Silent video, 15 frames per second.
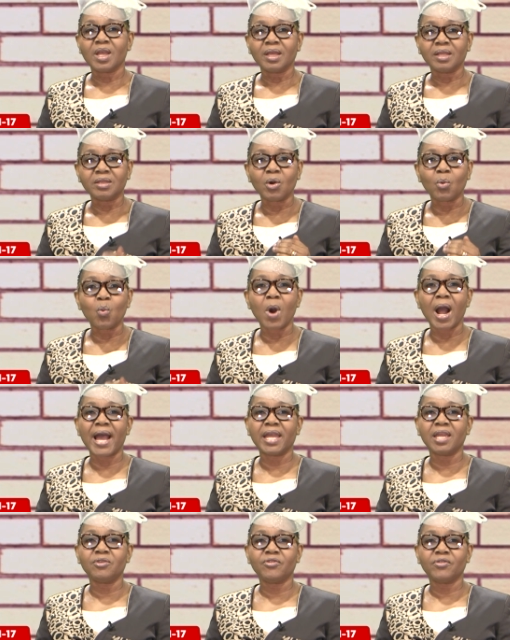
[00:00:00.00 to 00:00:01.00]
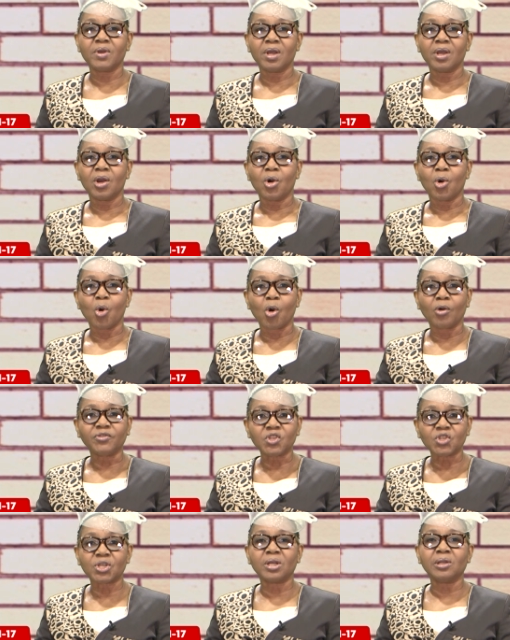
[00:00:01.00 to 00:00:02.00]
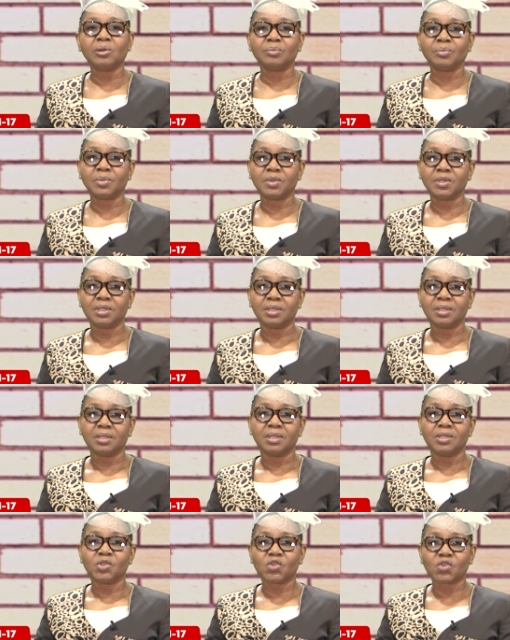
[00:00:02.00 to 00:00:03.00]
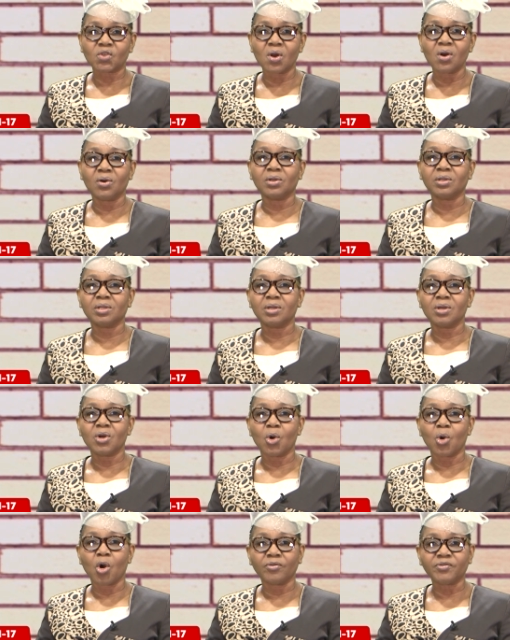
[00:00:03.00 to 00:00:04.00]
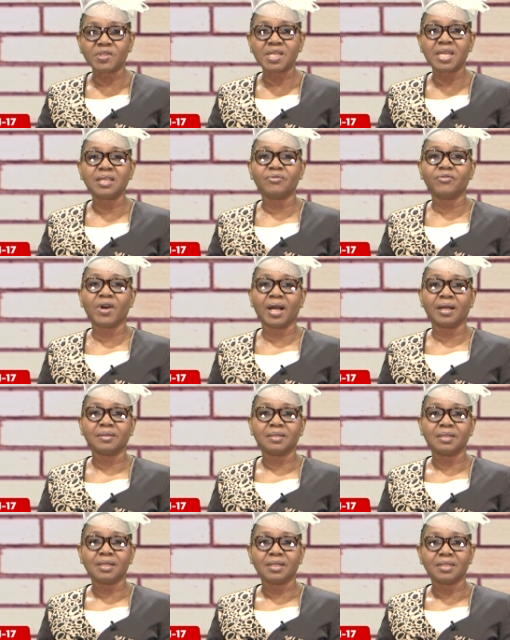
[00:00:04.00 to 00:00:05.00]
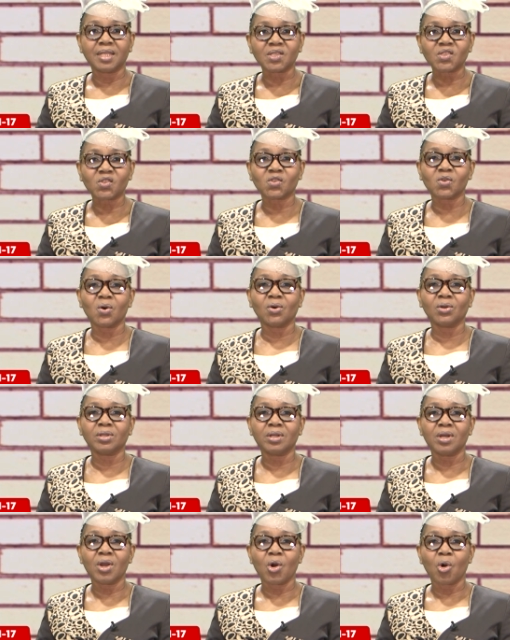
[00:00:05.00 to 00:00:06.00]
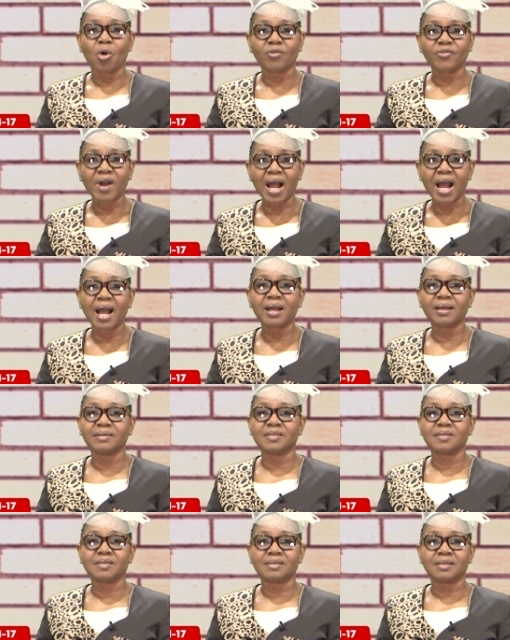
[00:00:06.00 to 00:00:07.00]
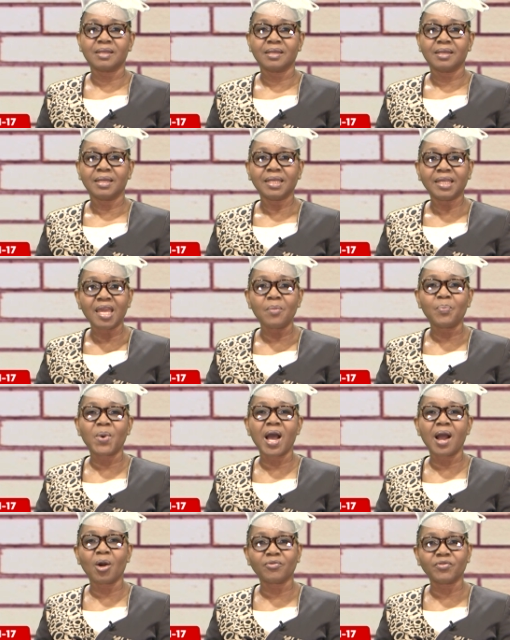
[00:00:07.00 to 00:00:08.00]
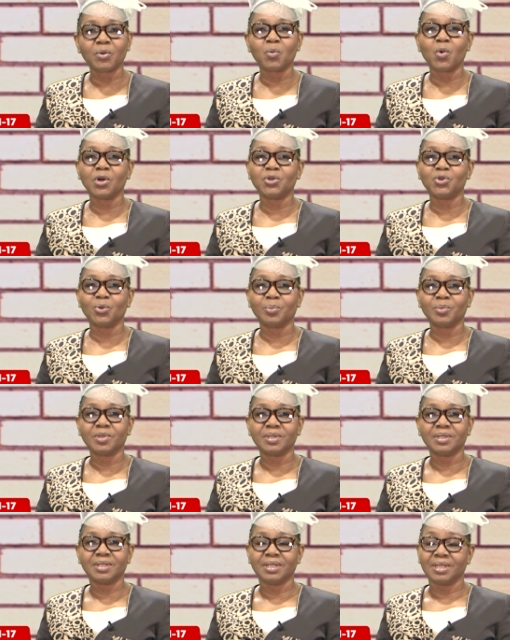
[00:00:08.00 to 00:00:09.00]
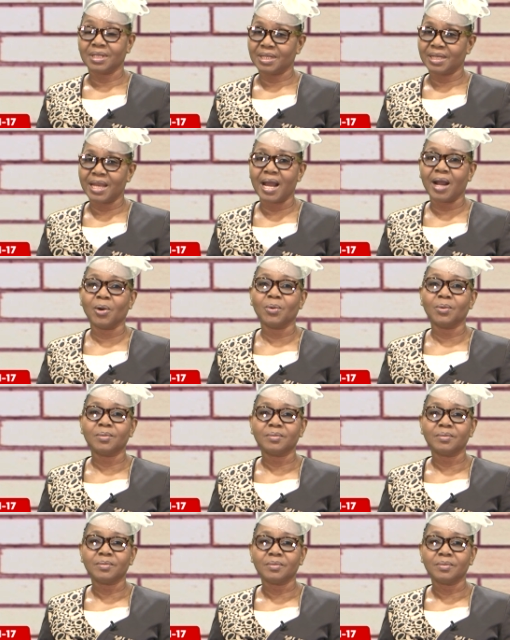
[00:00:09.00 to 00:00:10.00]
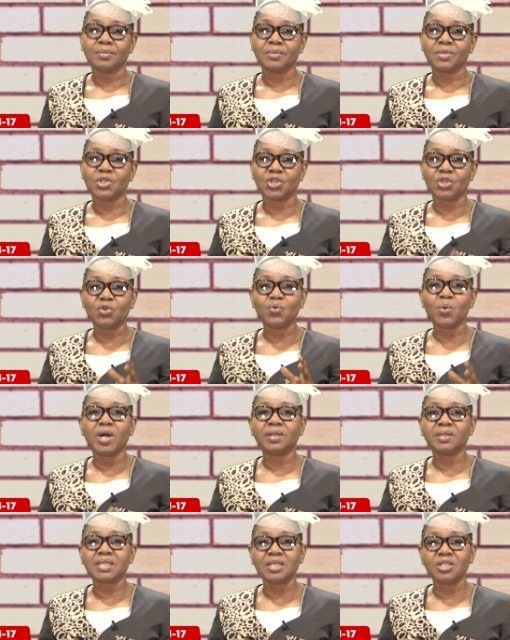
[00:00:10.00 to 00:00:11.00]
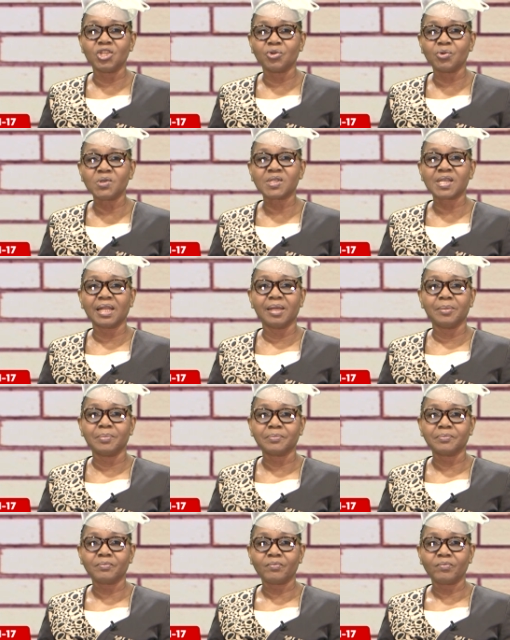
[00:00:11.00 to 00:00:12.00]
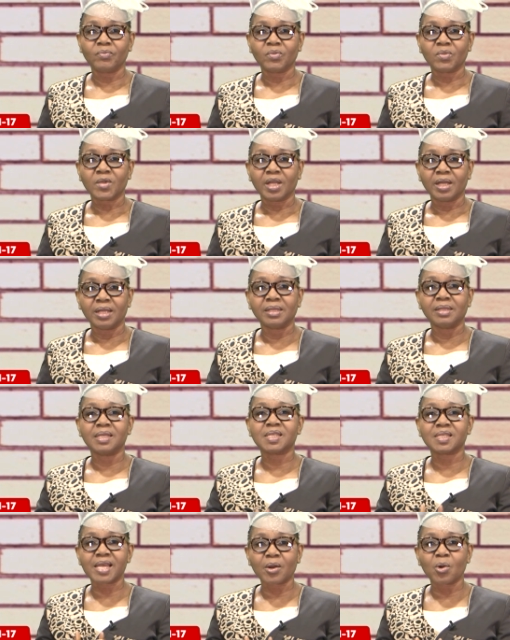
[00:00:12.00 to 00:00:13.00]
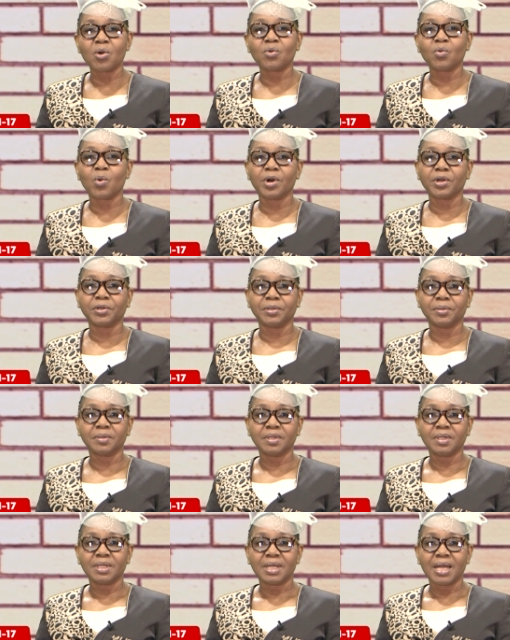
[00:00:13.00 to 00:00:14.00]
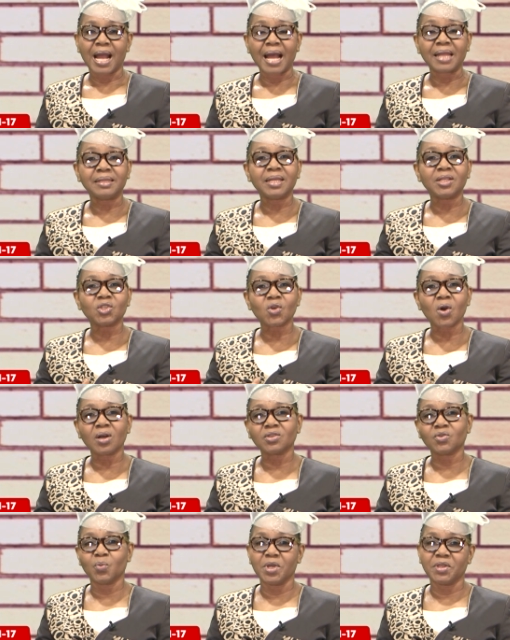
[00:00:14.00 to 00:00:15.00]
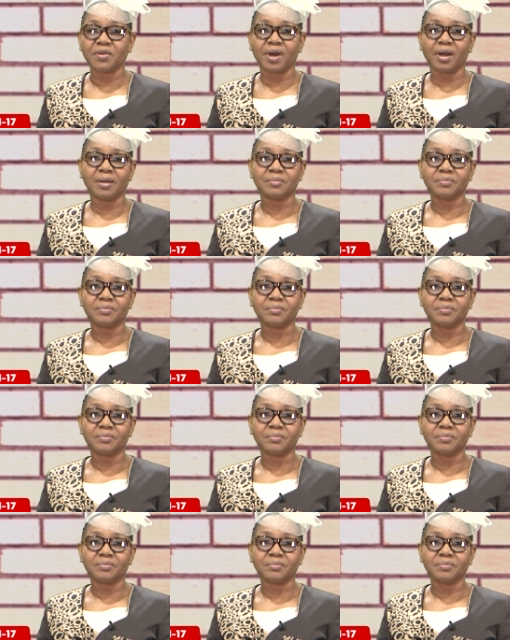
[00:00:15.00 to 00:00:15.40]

the wife of Shalom, son of Tikva, the son of Hahas, keeper of the wardrobe. Now, she dwelt in Jerusalem in the second quarter, and they talked with her.